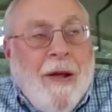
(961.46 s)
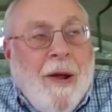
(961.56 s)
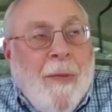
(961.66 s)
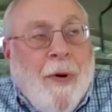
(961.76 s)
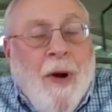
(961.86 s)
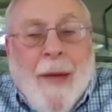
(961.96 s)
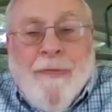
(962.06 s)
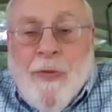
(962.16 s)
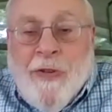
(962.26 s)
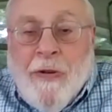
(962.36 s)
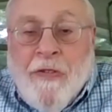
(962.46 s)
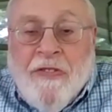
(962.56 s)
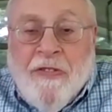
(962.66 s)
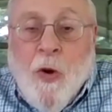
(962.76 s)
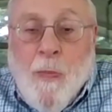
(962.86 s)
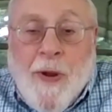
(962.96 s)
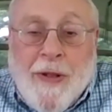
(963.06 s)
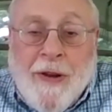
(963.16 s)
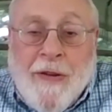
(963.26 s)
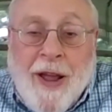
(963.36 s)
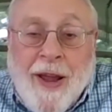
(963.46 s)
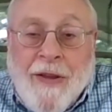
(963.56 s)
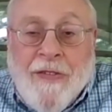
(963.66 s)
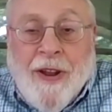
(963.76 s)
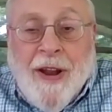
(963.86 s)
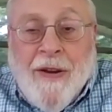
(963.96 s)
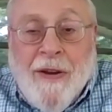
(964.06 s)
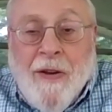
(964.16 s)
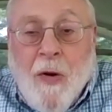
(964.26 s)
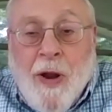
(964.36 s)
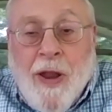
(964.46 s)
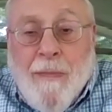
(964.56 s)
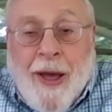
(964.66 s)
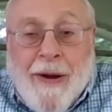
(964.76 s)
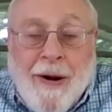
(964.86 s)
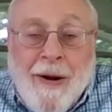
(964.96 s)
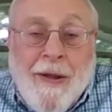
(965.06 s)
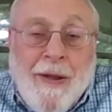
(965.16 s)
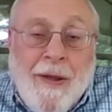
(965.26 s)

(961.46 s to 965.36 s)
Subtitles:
perhaps was a little stupid at the time because I didn't know any better.